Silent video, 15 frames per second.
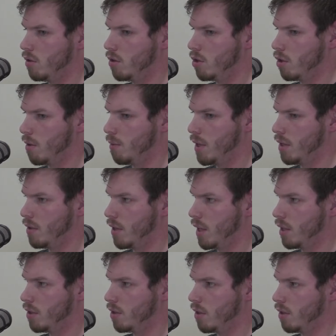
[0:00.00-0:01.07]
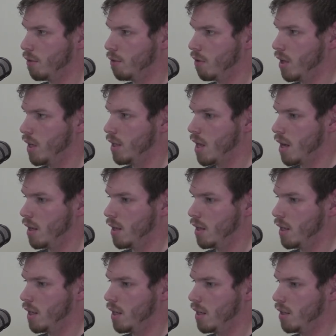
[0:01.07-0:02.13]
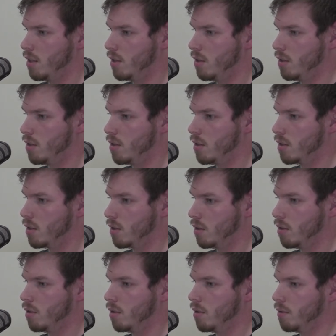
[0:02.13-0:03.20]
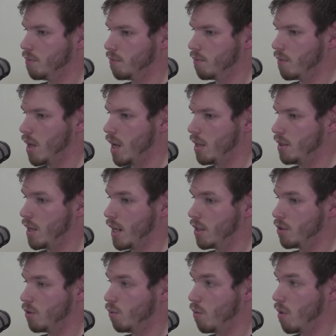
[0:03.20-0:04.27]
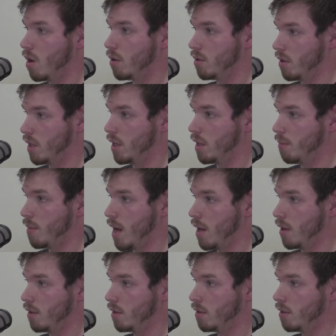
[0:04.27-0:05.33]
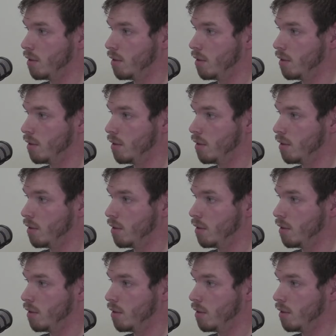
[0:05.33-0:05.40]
so many things on the fly that it takes a while to think about it.